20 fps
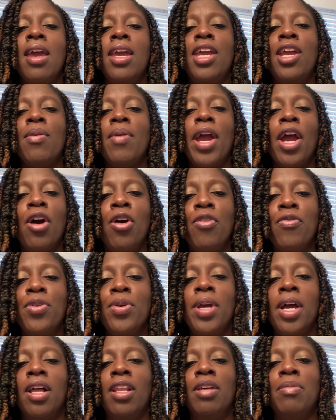Here at
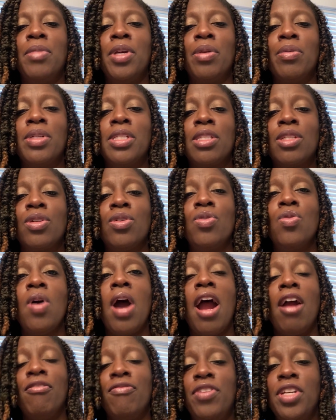Oakview Elementary
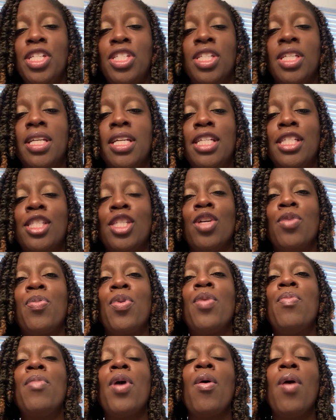School, our vision is to
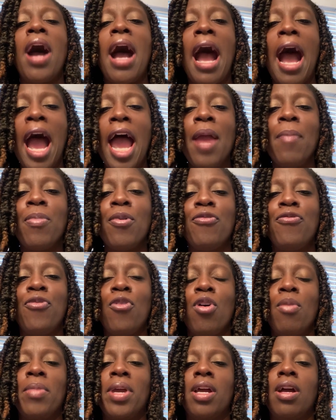promote a high
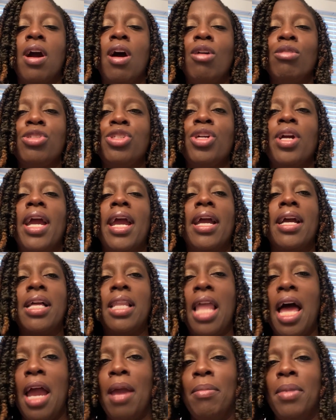performing culture and
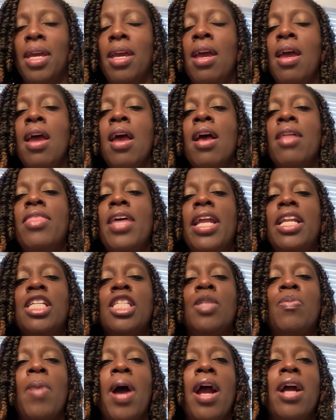climate that
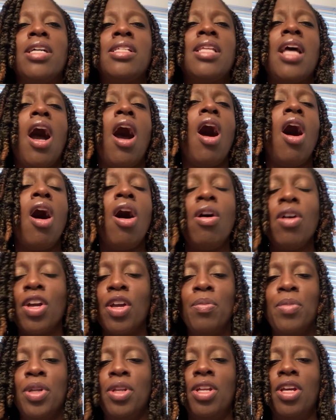inspires all
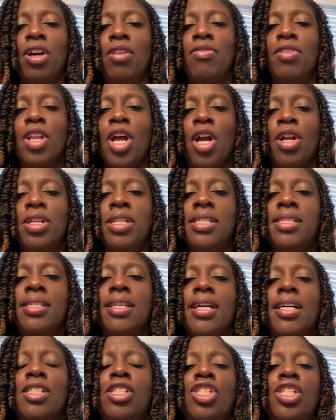community of learners
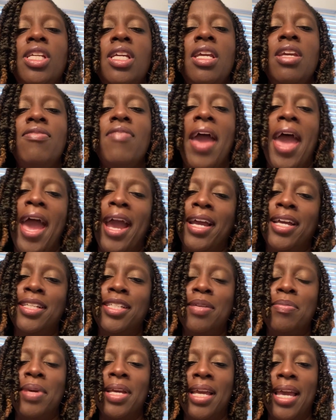to achieve
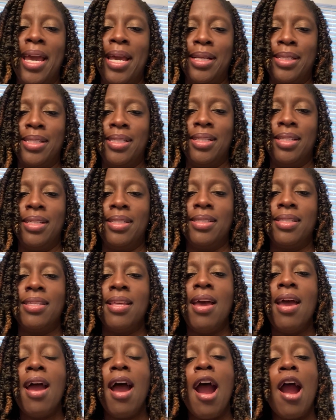academic
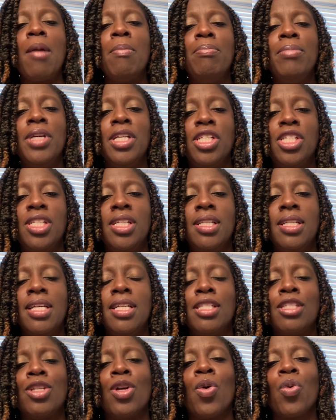excellence. Our mission
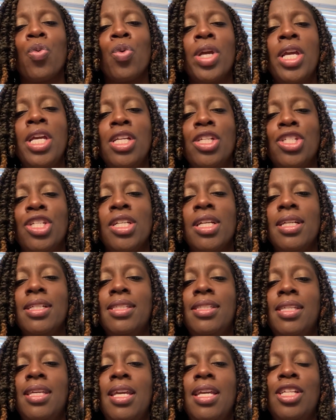is to reach
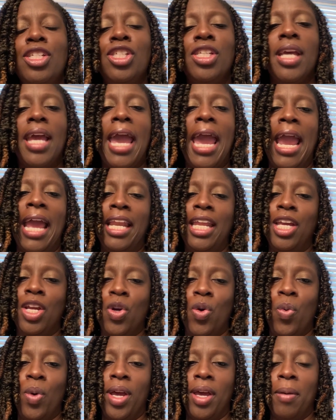teach, and
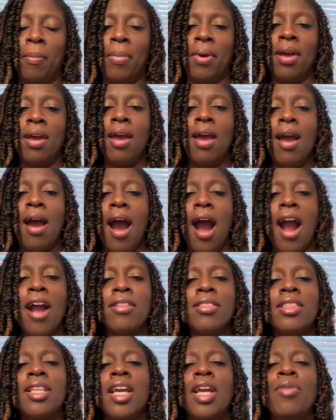equip.
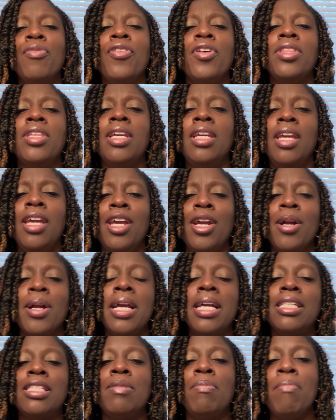Our theme for the year
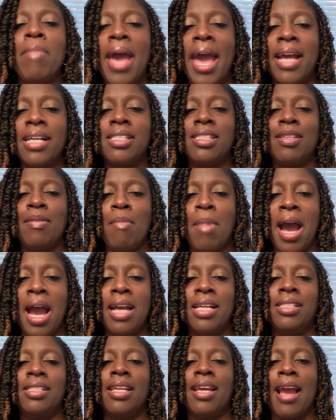is
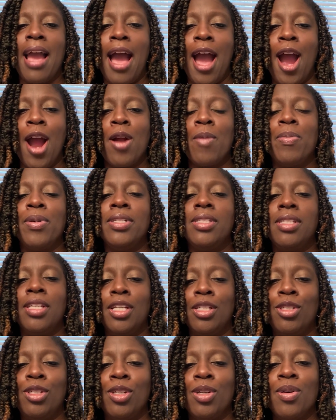maximizing our
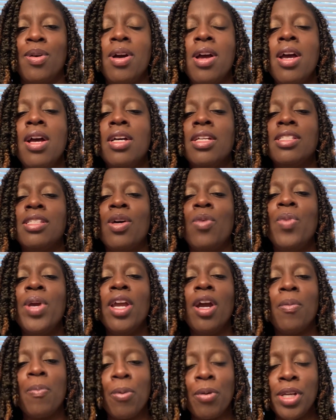potential. So
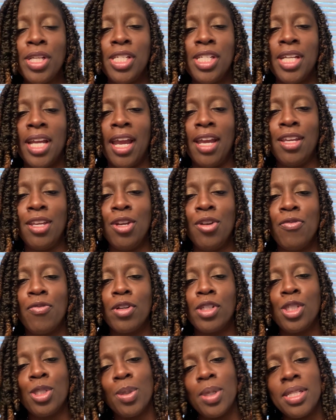we appreciate you
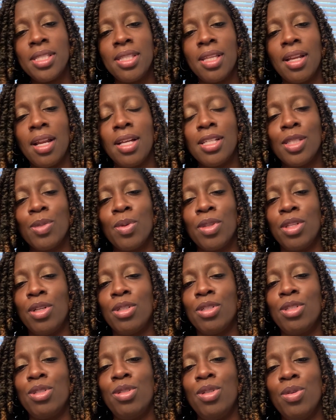for trusting us with
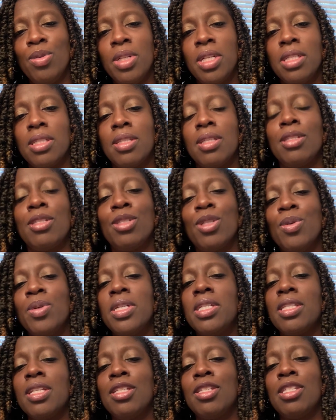your students.
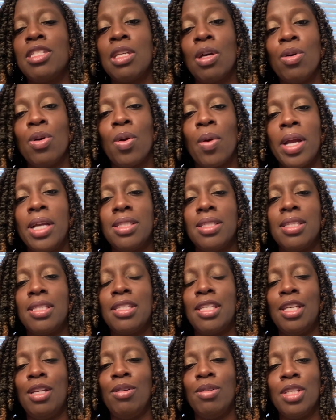Students, it's so great to
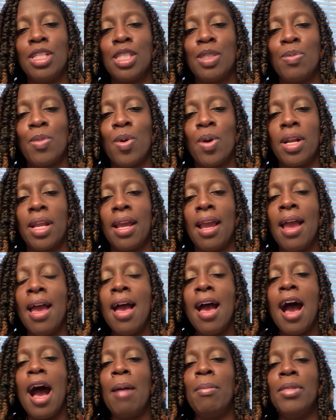see you this morning.
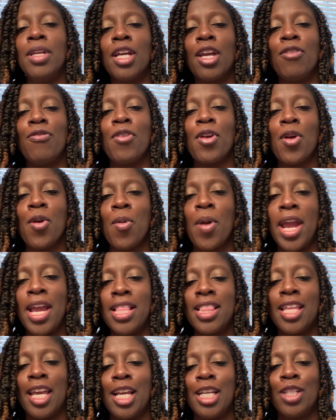I'm looking for
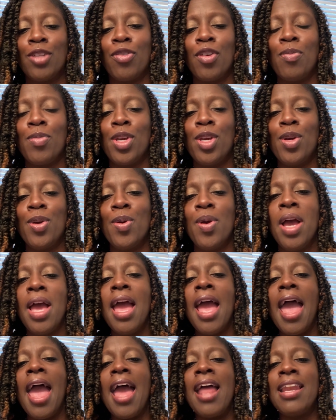great things from you.
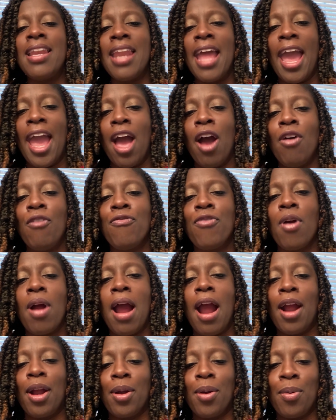And now for
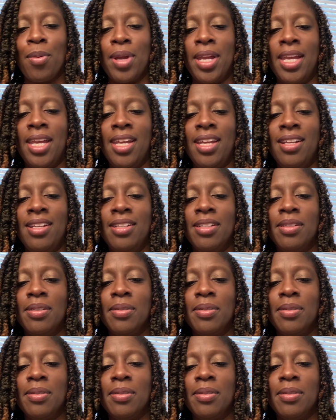our creed.